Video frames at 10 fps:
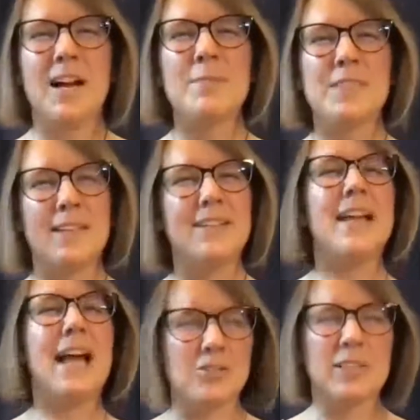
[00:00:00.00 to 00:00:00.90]
comes in and
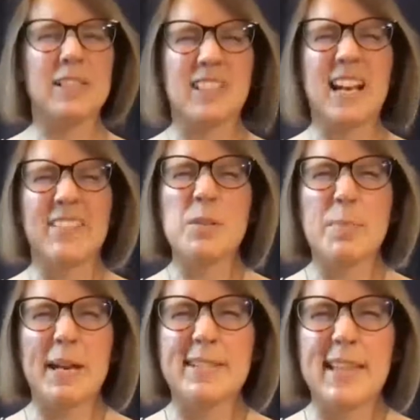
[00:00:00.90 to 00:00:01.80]
actually kind of
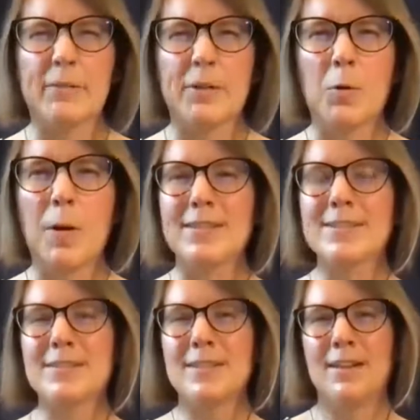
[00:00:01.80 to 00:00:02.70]
debates that
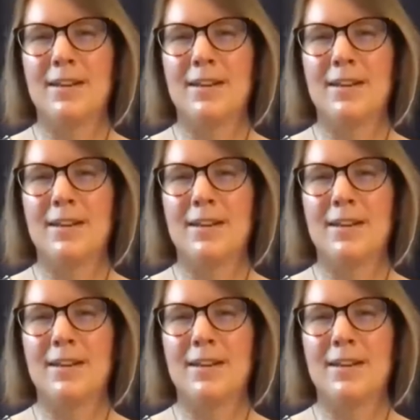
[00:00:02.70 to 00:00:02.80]
request.